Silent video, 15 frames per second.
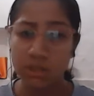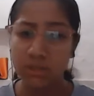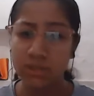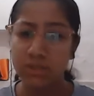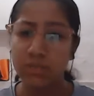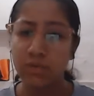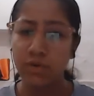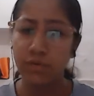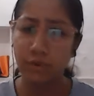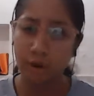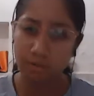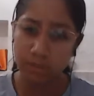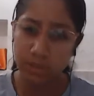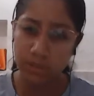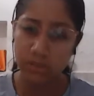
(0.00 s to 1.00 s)
is a more
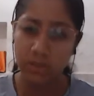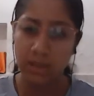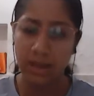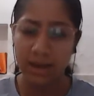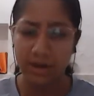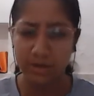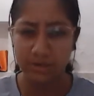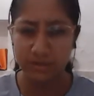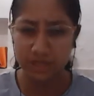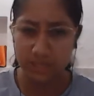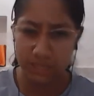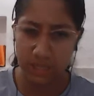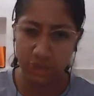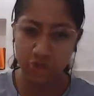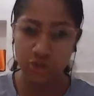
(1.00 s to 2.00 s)
formal kind of a
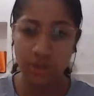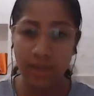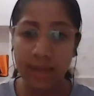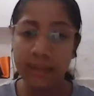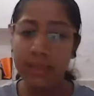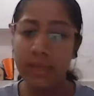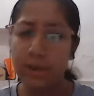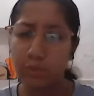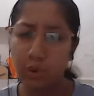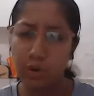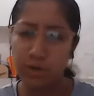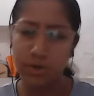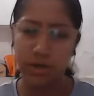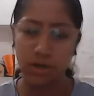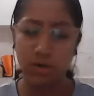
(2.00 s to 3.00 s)
discussion than the
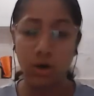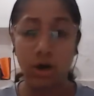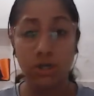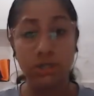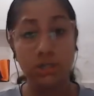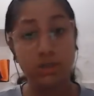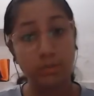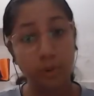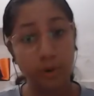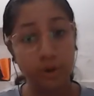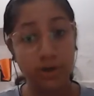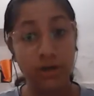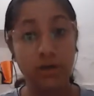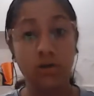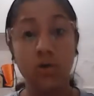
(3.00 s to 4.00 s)
unmoderated caucus. In the
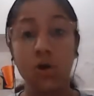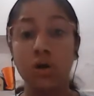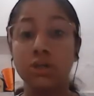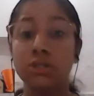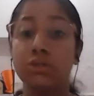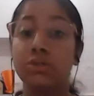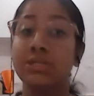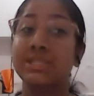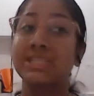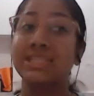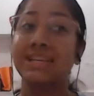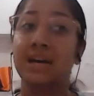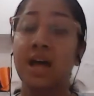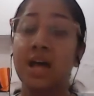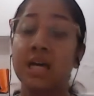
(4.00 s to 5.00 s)
moderated caucus, you
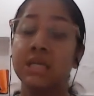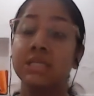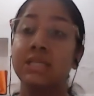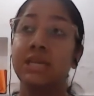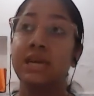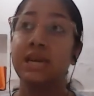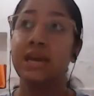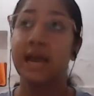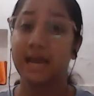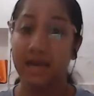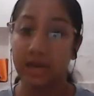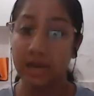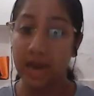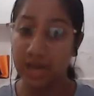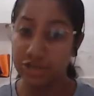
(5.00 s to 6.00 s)
discuss the
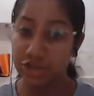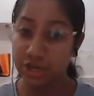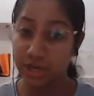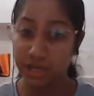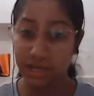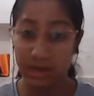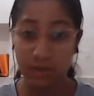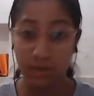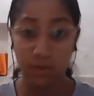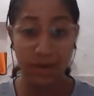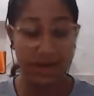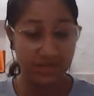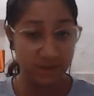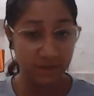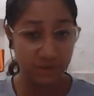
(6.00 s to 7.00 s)
technical agenda that you
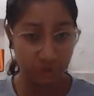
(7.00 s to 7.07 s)
guys have